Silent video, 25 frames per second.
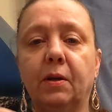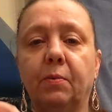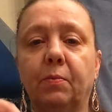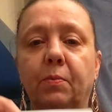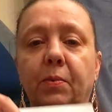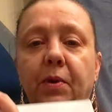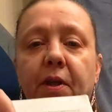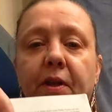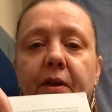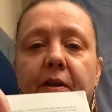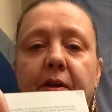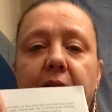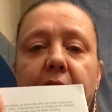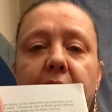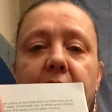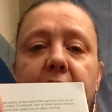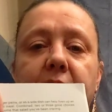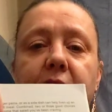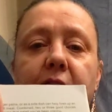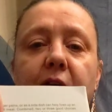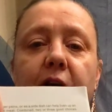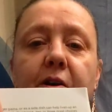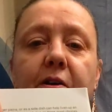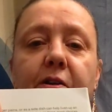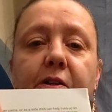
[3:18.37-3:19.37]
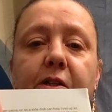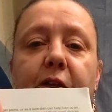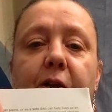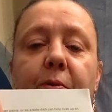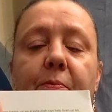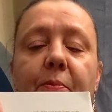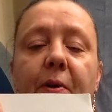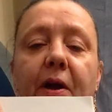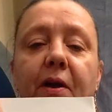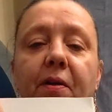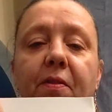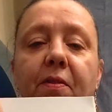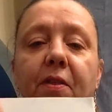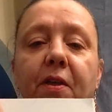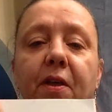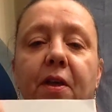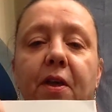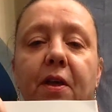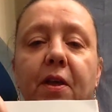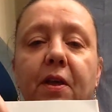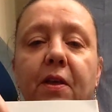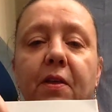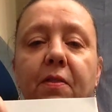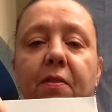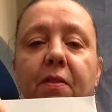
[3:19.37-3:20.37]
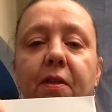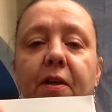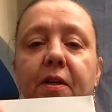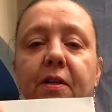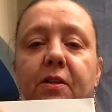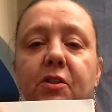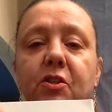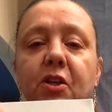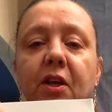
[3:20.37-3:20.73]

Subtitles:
But it talks about the